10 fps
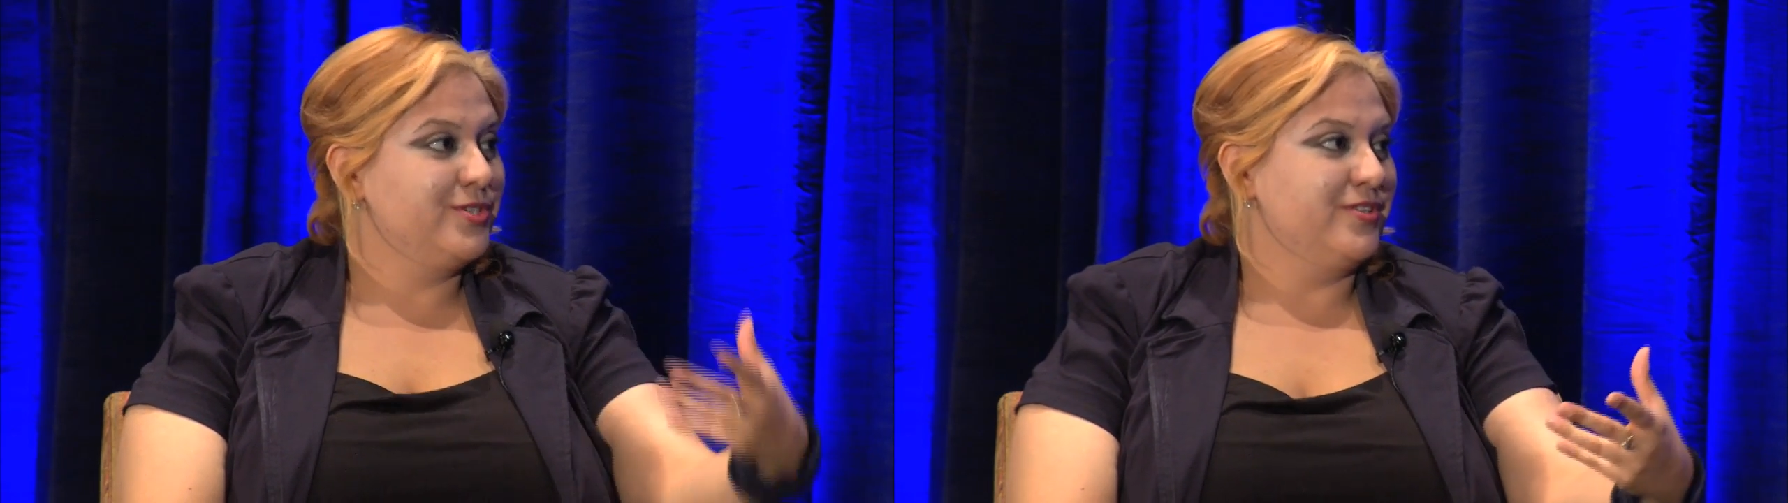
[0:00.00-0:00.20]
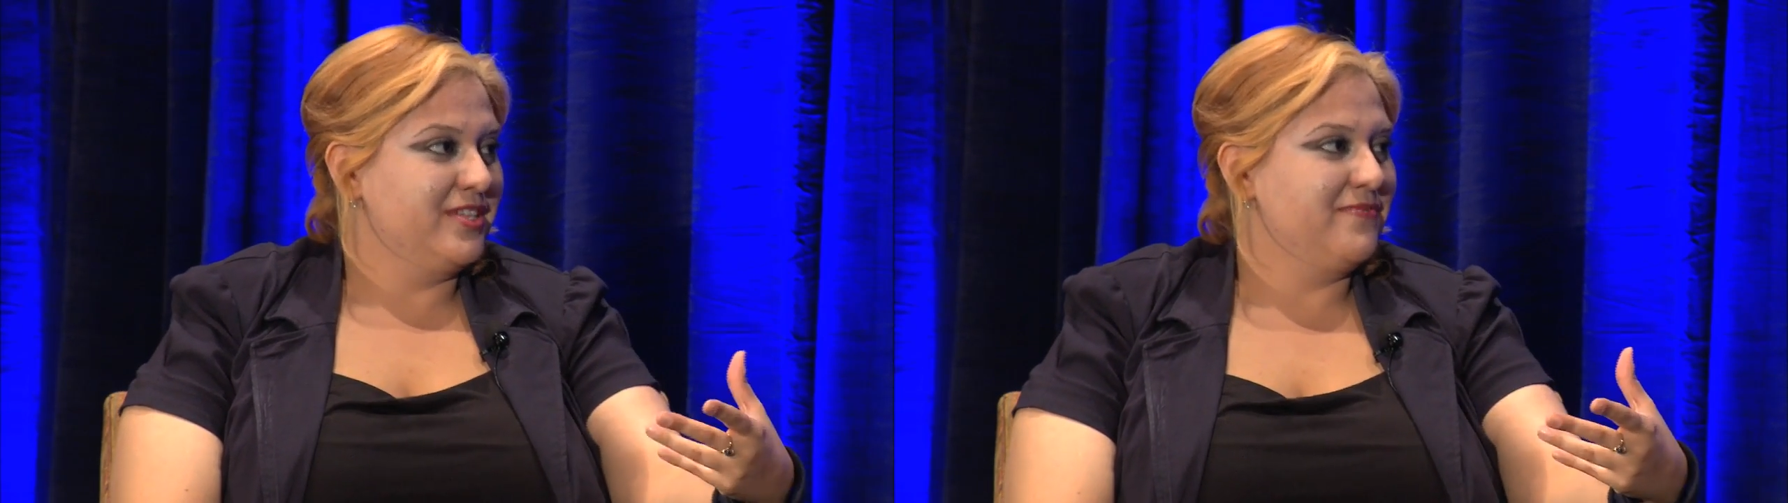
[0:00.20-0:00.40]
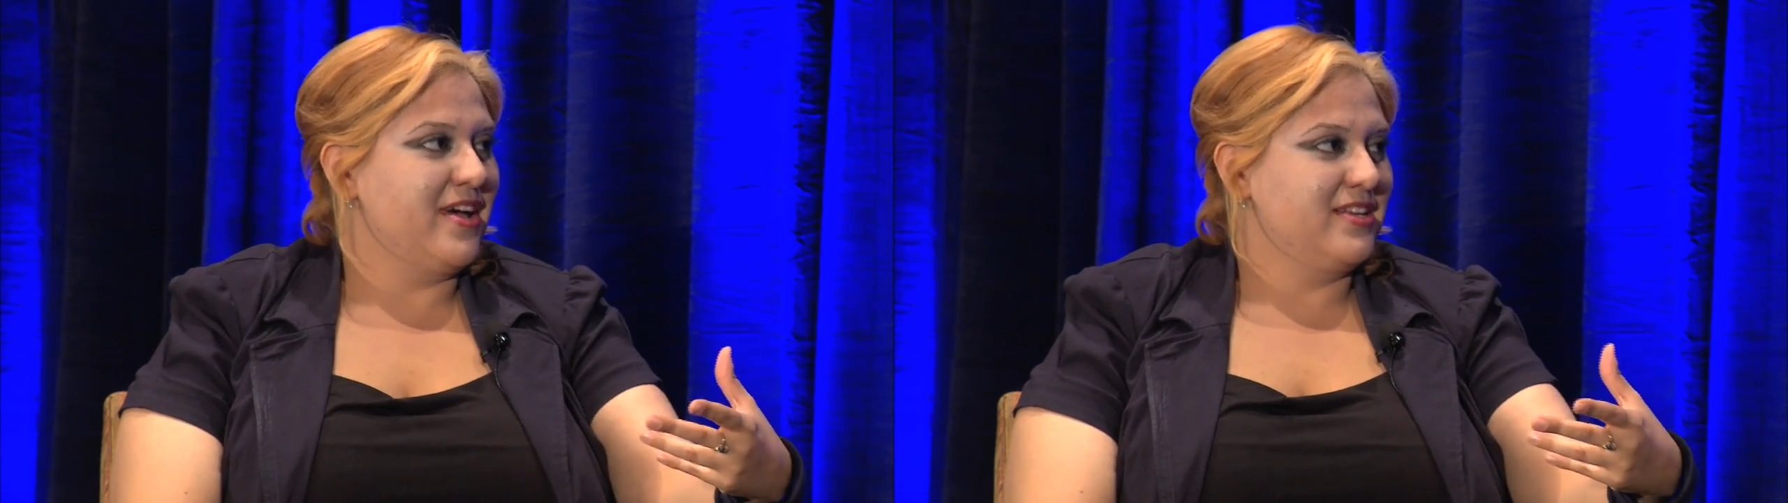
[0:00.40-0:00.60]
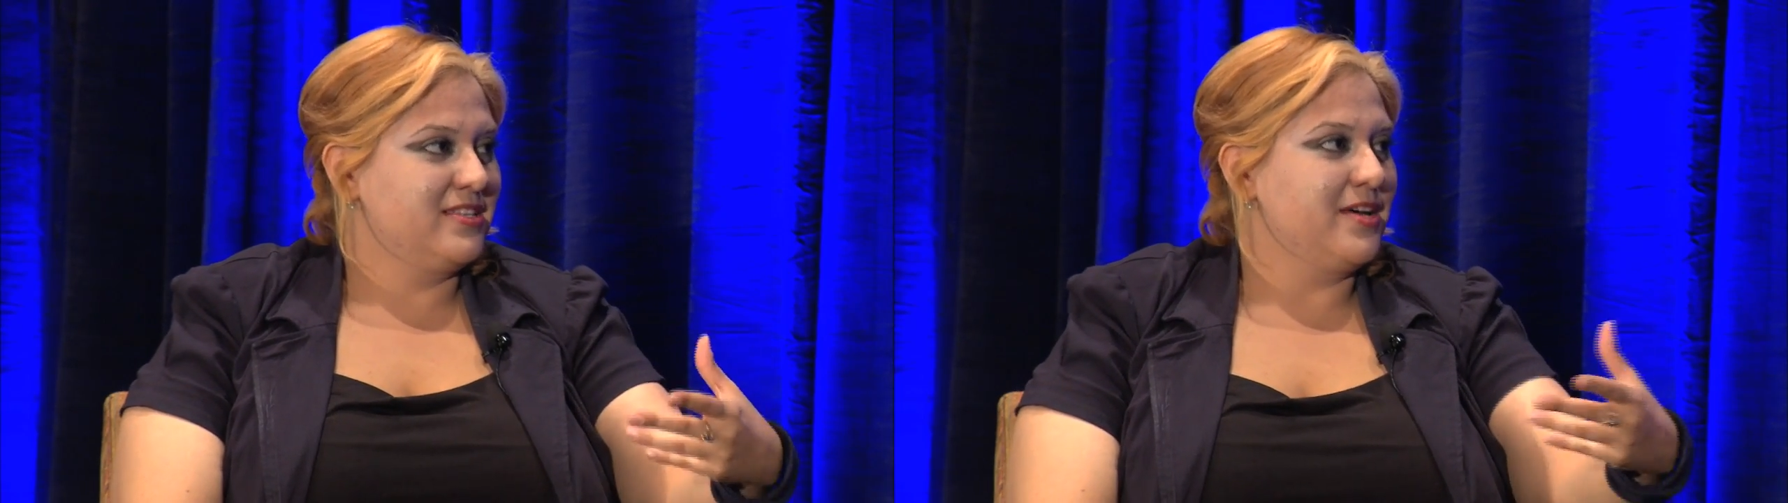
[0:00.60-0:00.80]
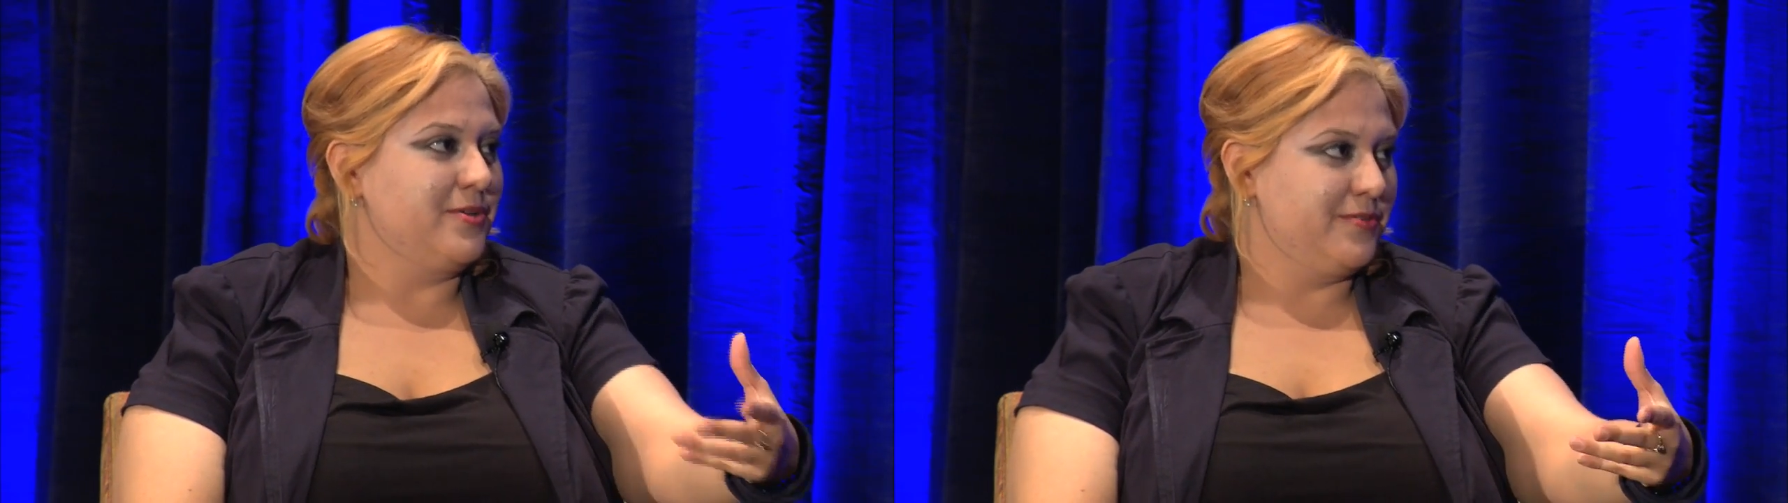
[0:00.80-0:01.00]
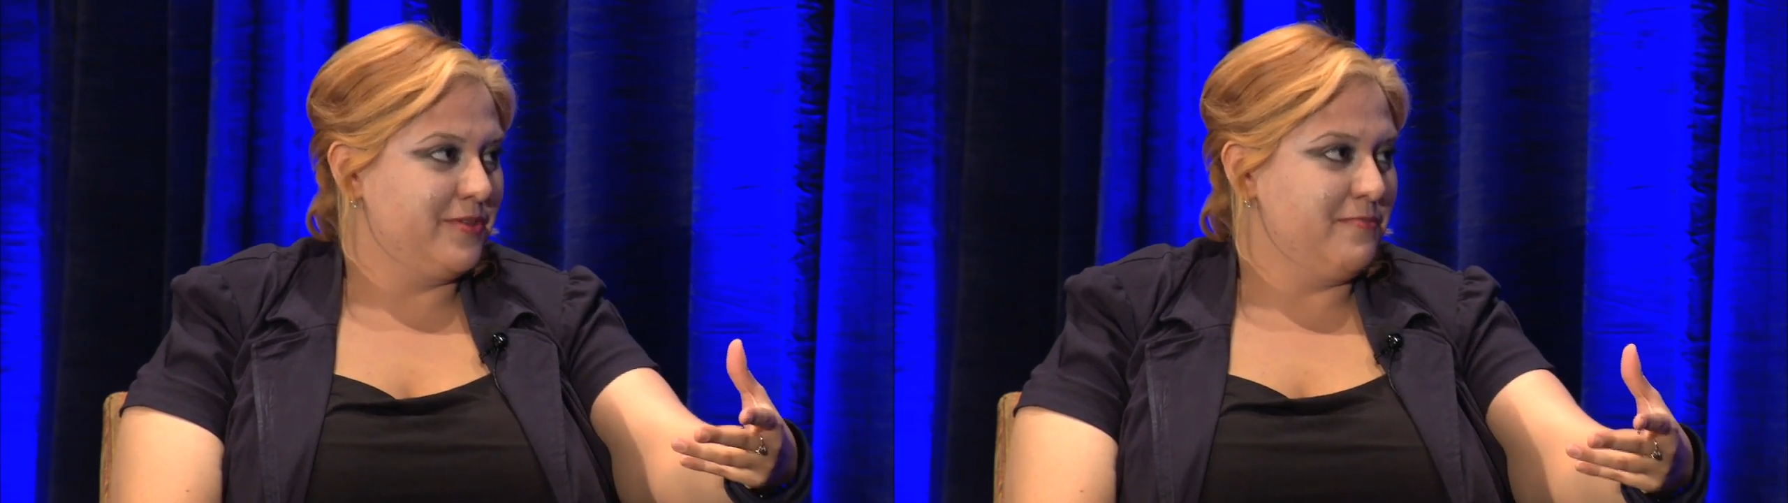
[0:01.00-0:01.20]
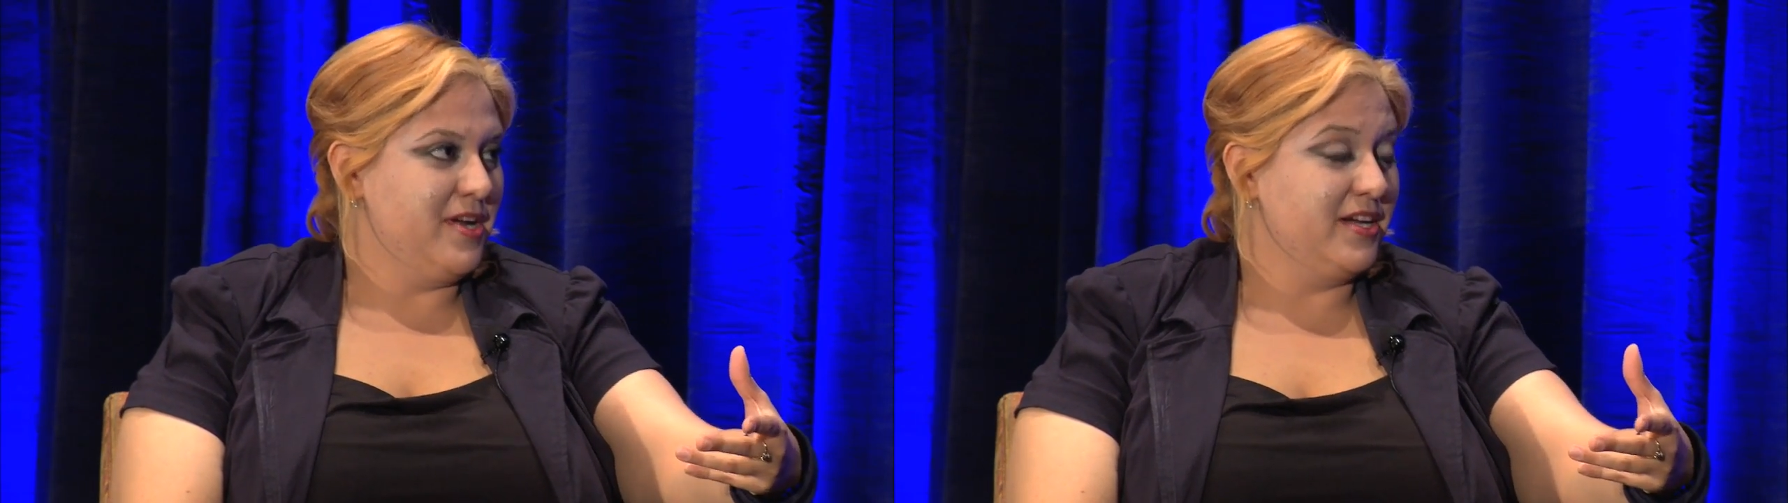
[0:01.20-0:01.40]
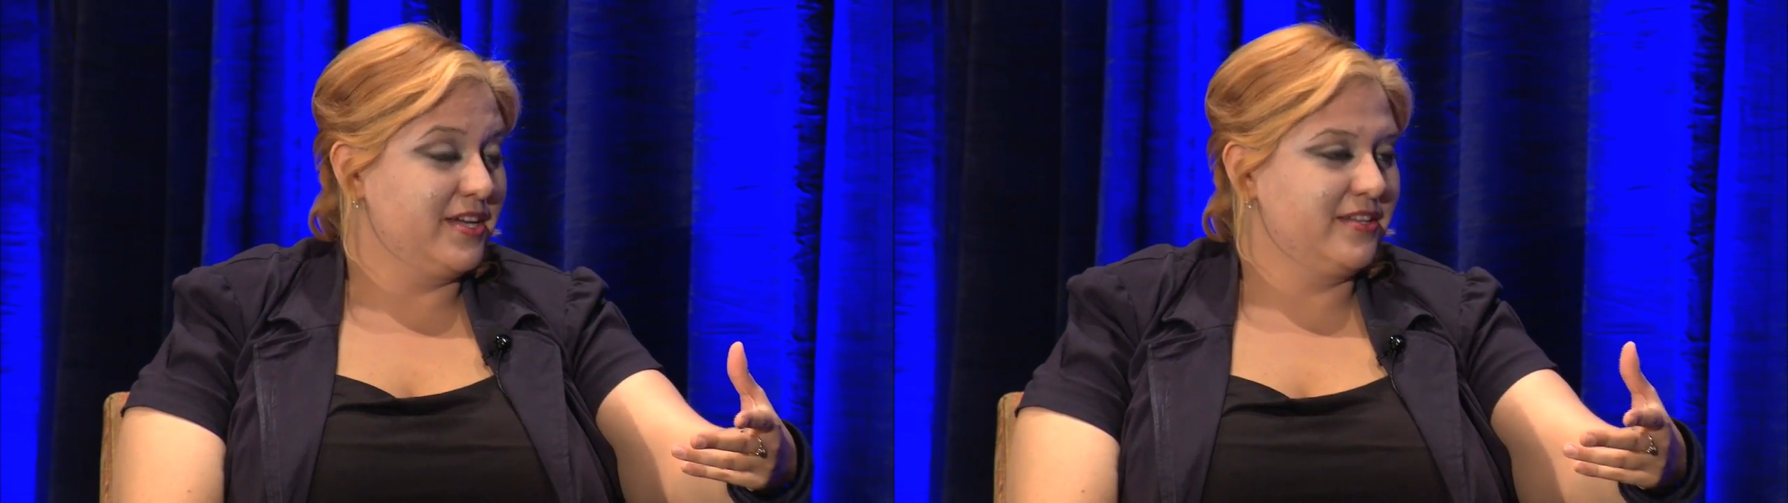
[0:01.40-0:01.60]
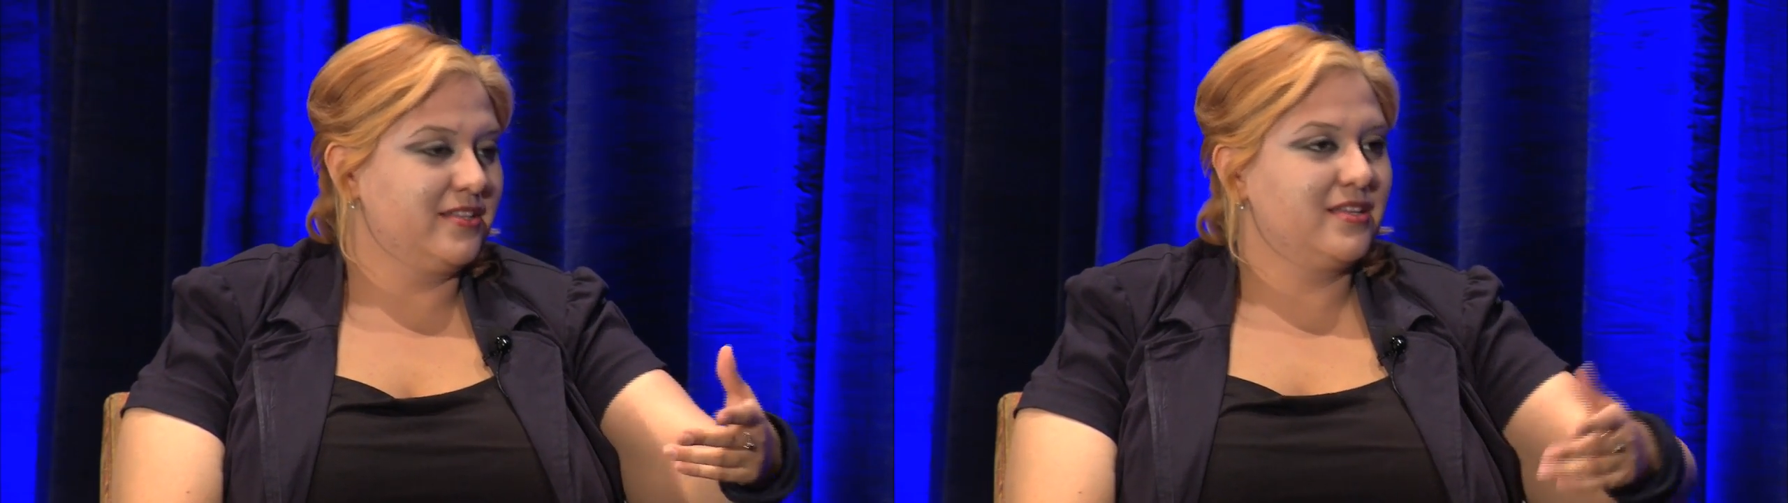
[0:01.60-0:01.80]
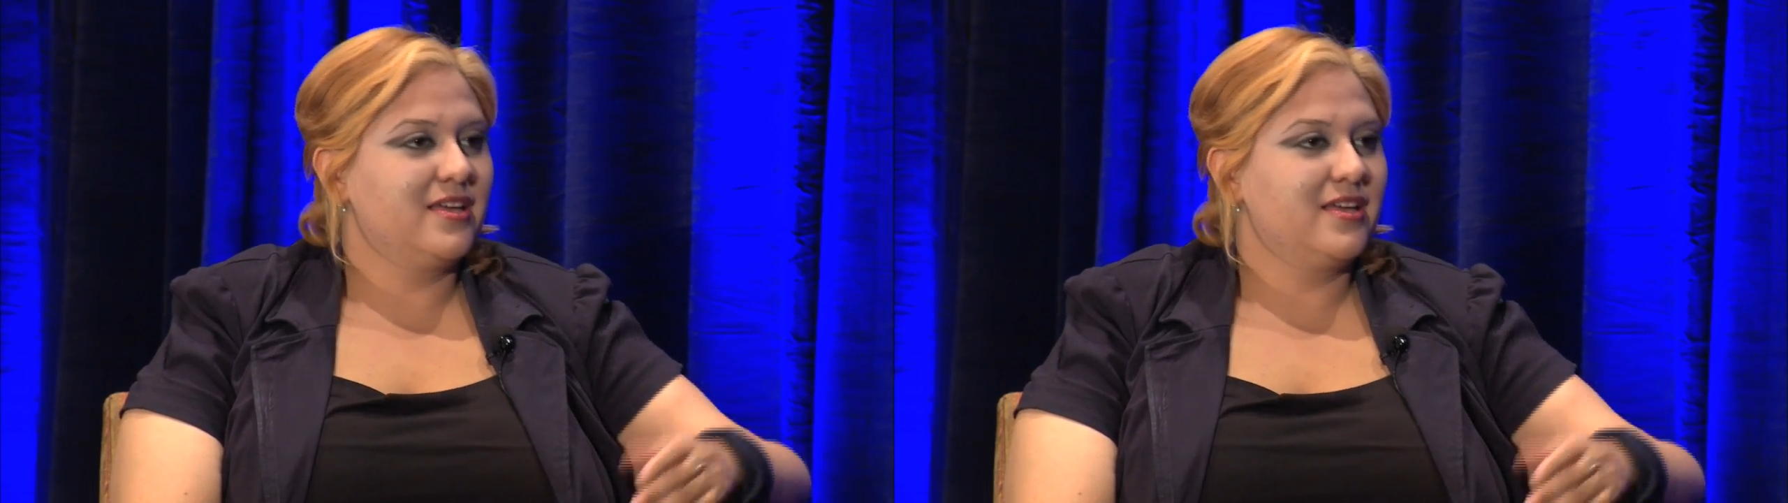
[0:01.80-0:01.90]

your device out of the market.